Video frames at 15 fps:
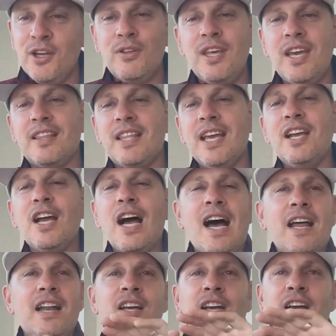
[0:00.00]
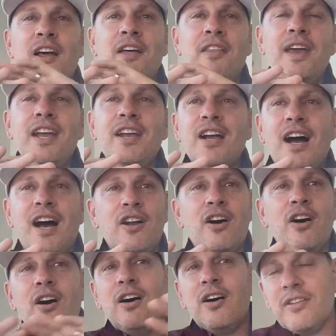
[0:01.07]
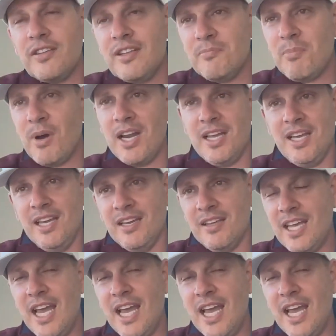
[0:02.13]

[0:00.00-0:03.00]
You think they got all the money.